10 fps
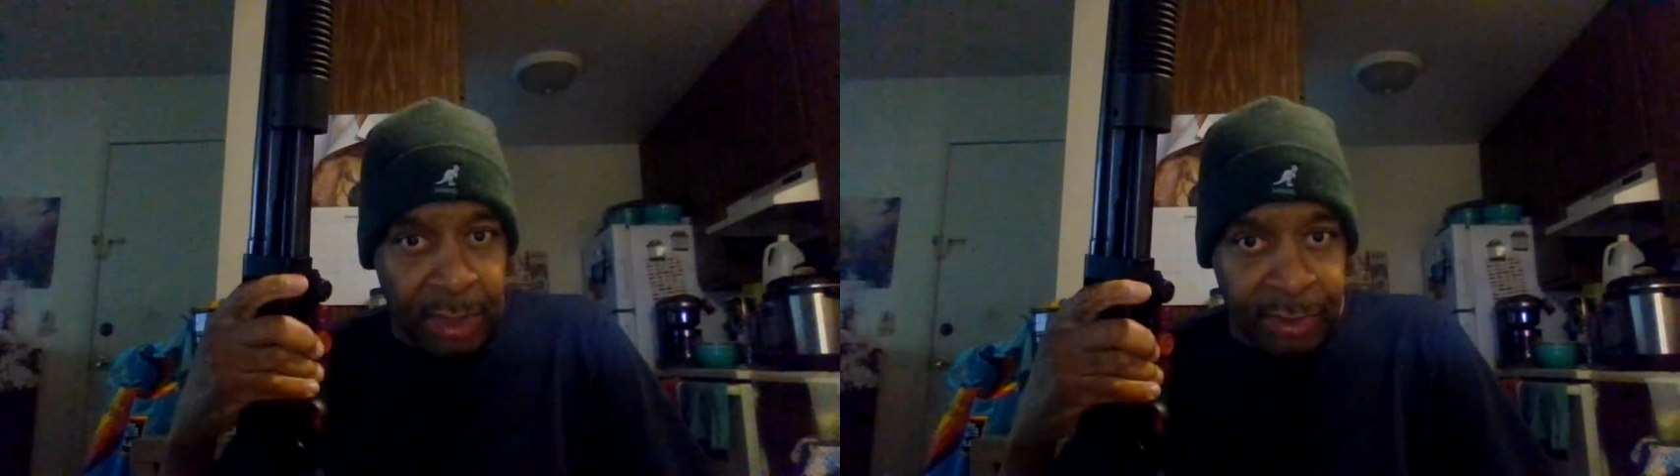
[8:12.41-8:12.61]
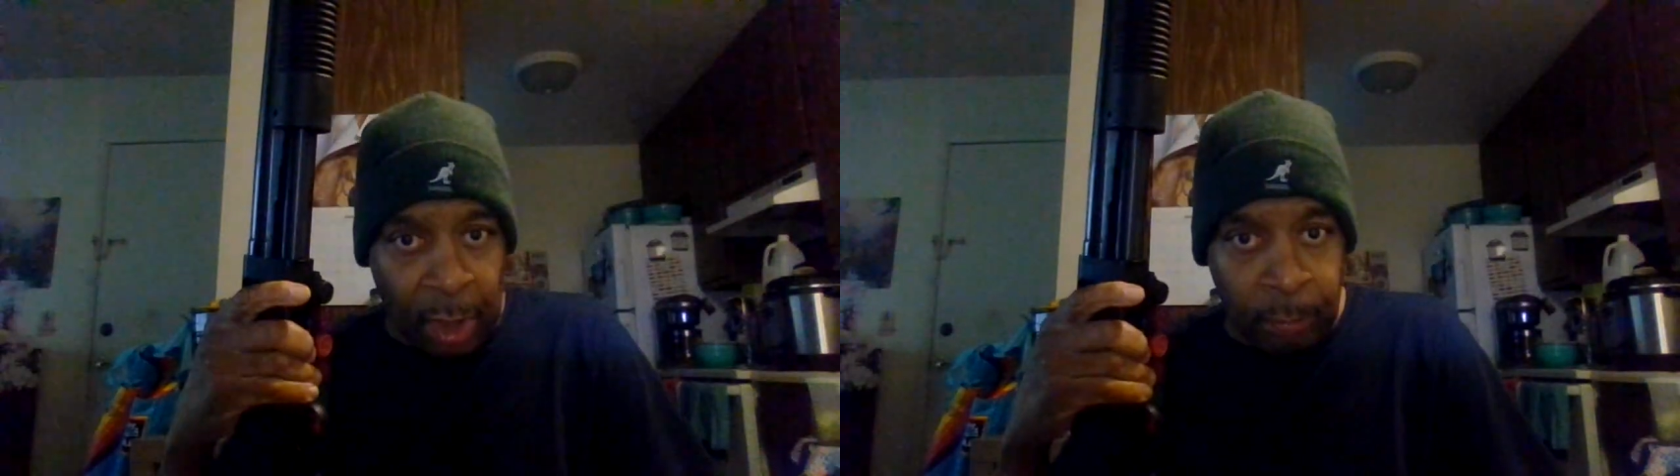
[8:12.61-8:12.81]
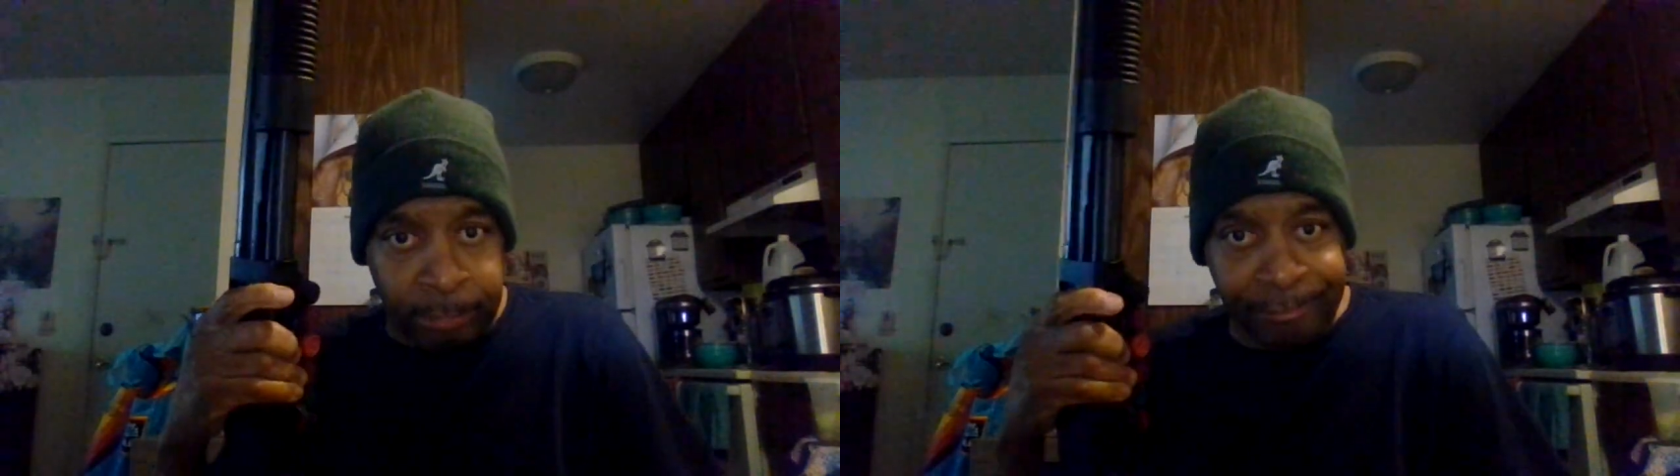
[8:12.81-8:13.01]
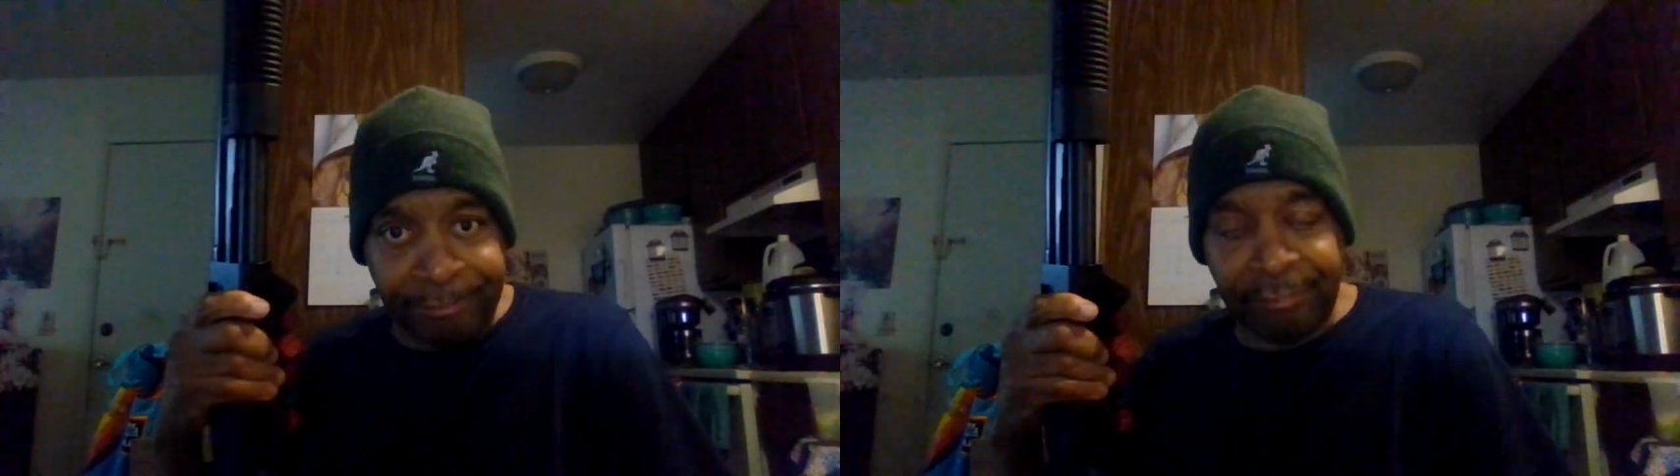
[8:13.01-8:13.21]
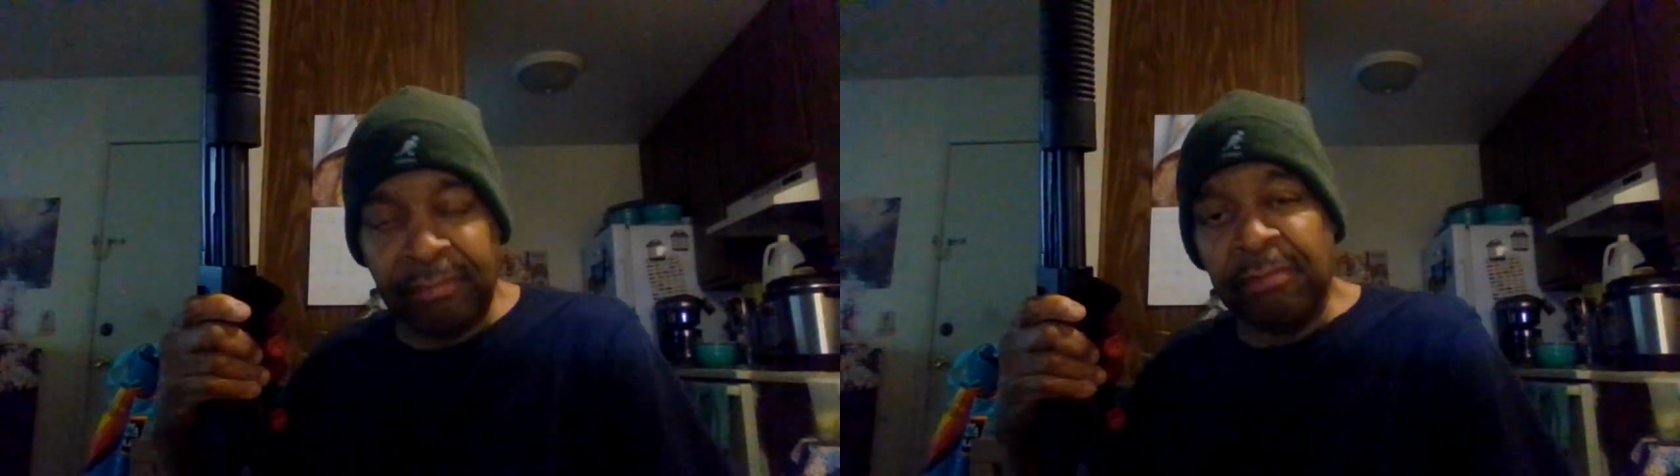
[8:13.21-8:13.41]
So,
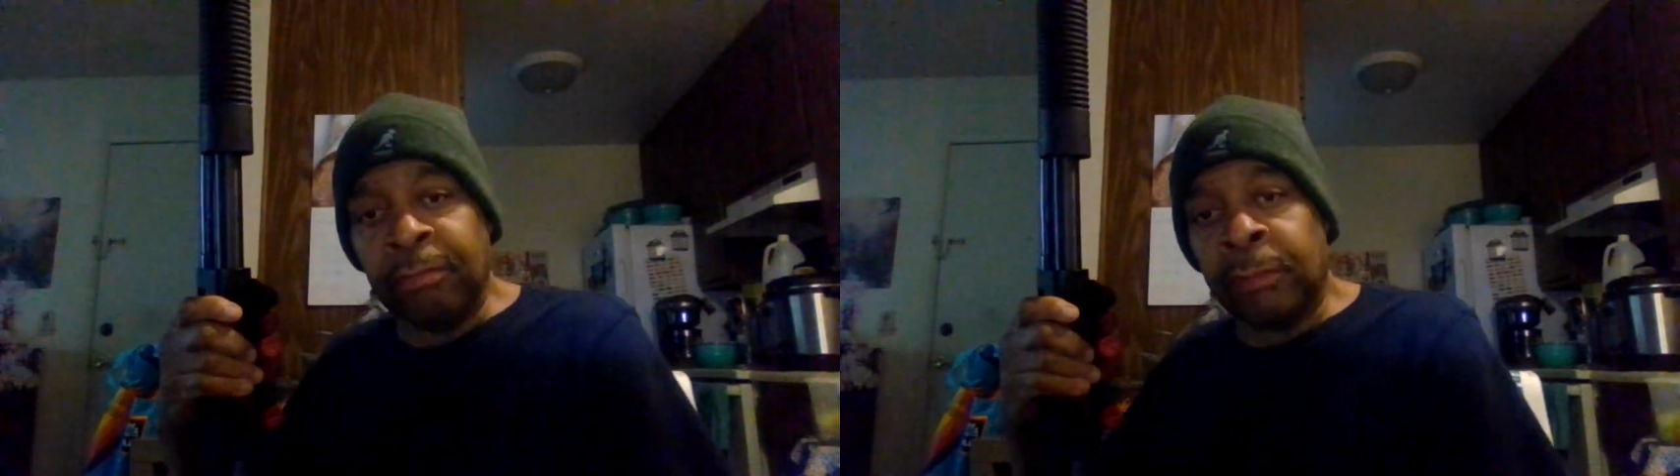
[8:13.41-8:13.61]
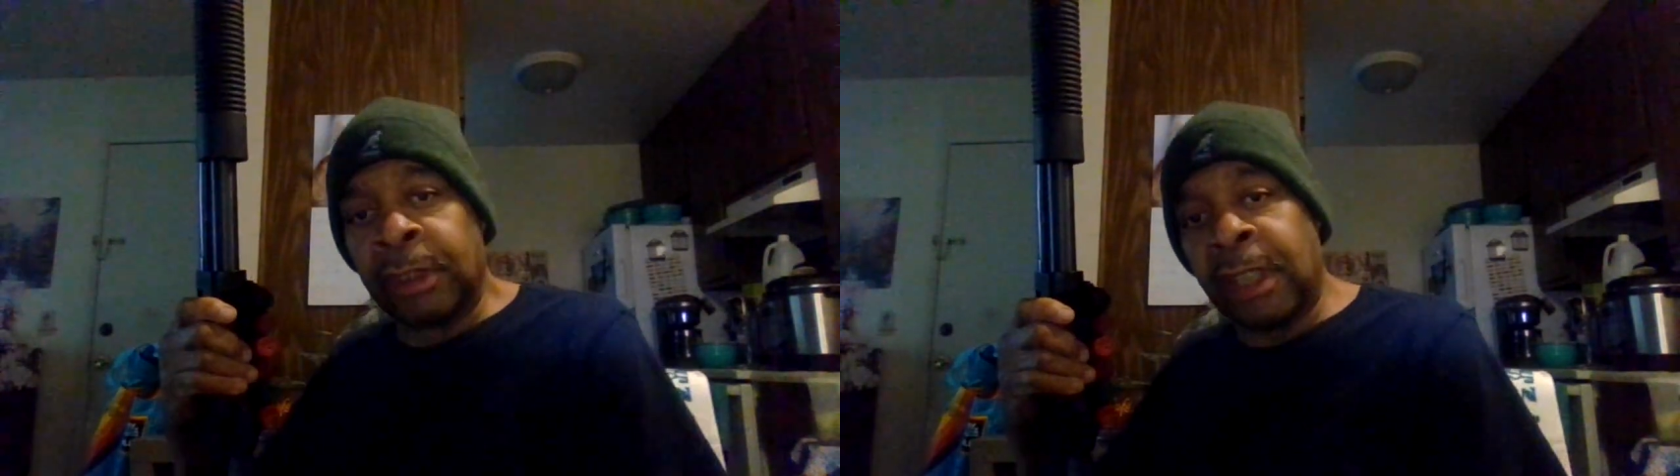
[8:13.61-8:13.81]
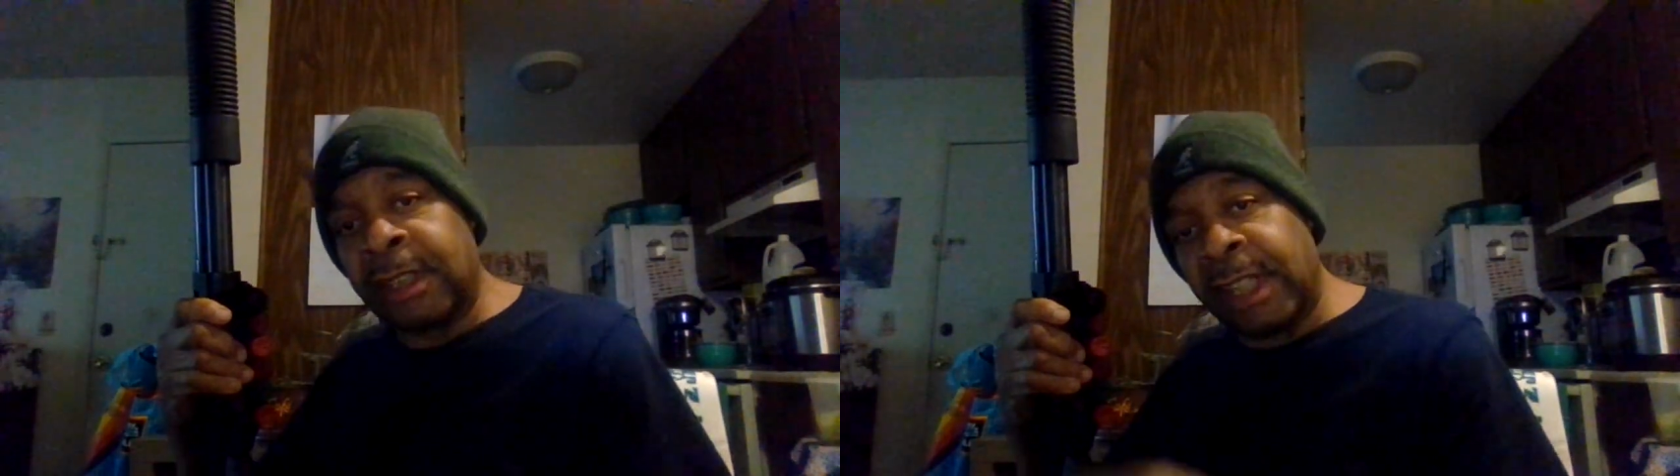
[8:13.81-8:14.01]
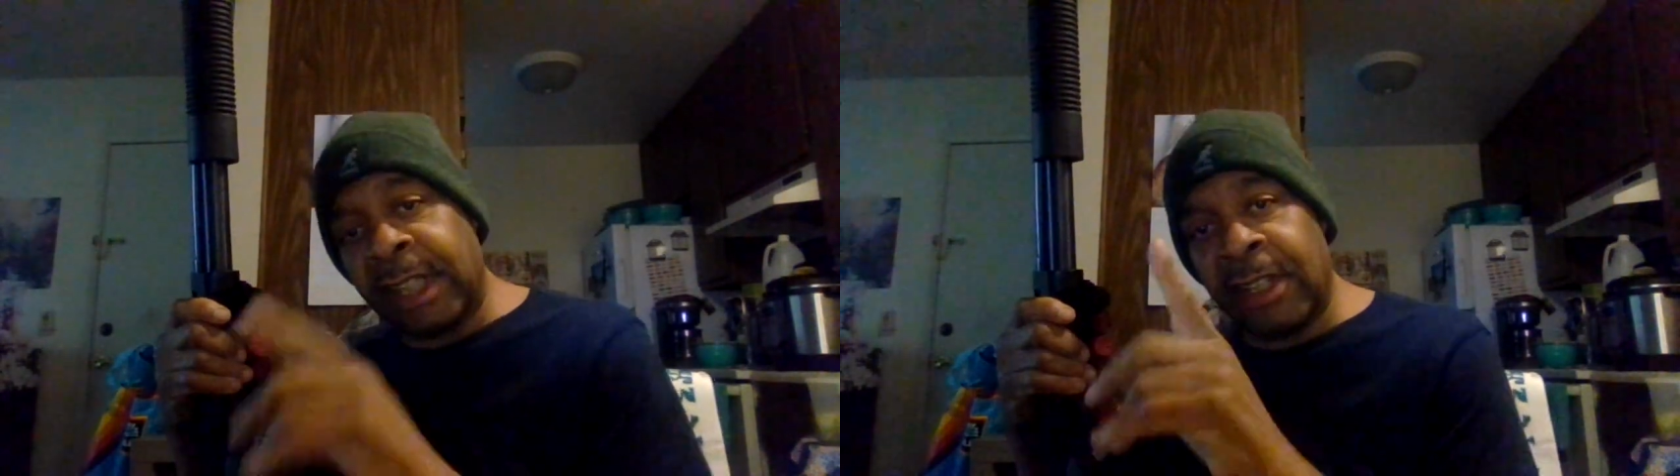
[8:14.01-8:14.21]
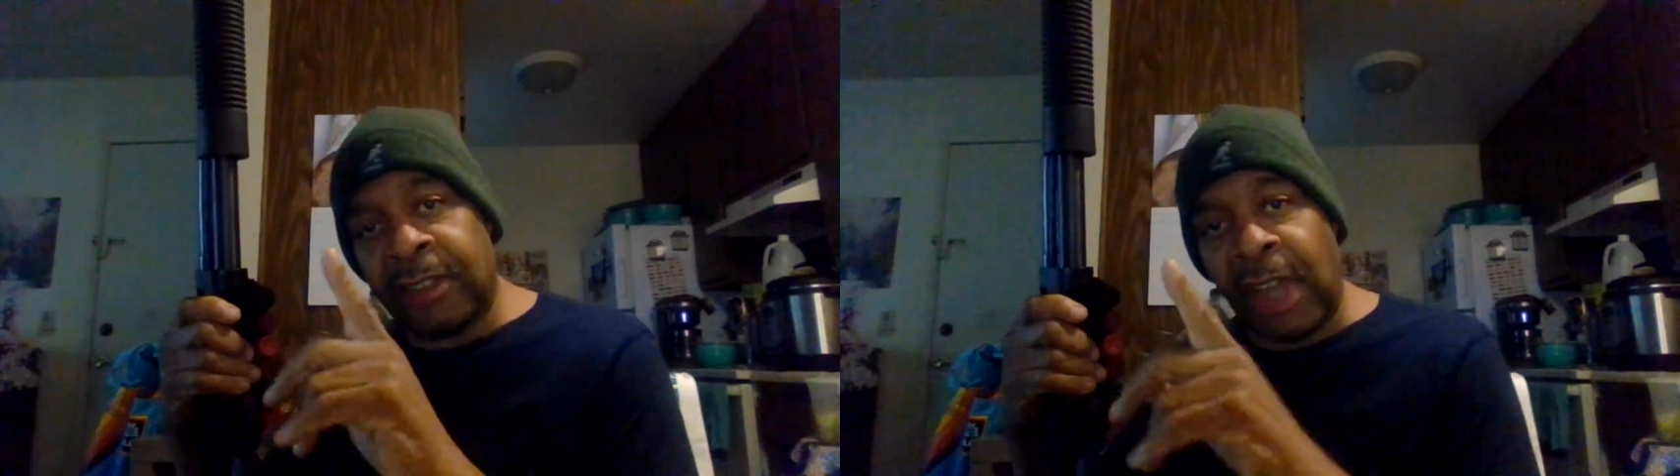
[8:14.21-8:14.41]
the thing
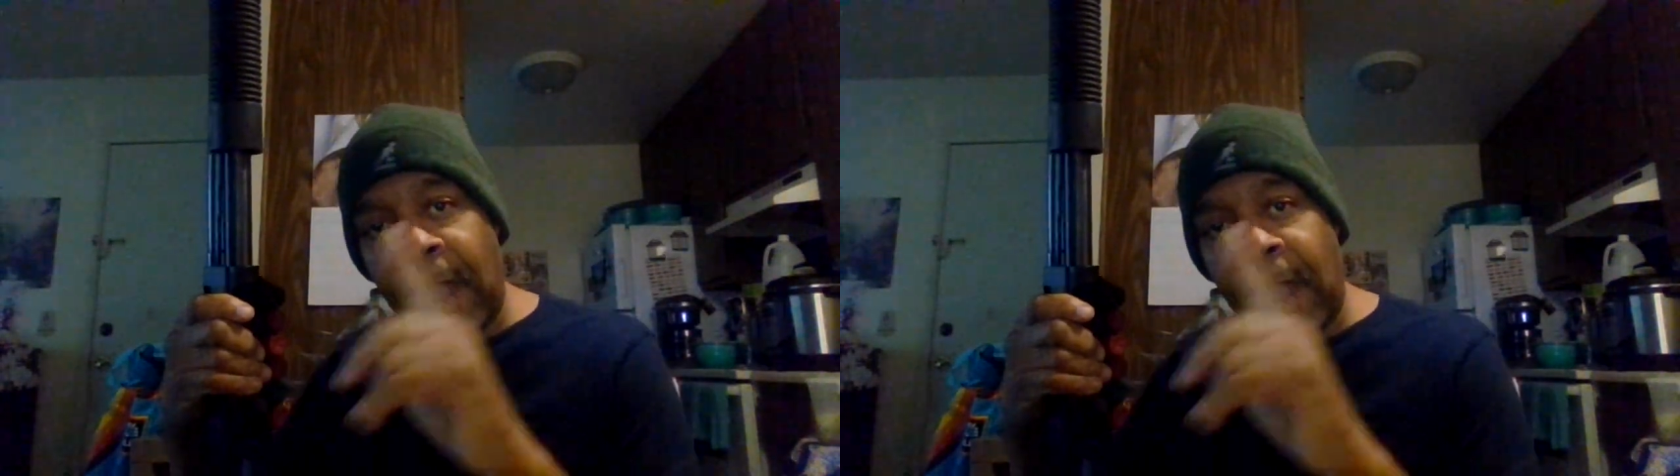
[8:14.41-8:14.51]
is,